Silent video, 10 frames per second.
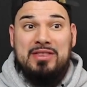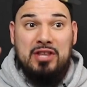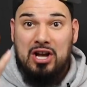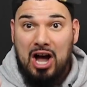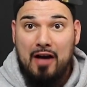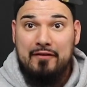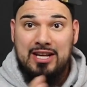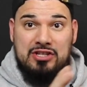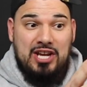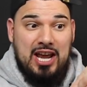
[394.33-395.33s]
The
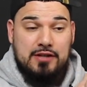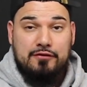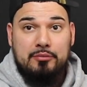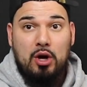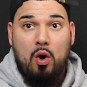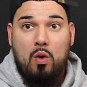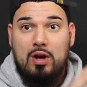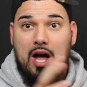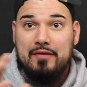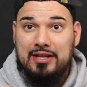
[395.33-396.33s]
covenant changed from the
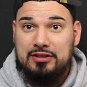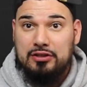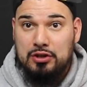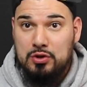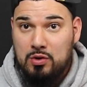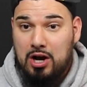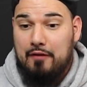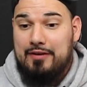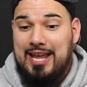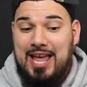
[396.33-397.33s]
old covenant to the new
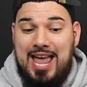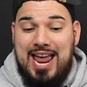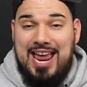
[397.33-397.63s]
covenant.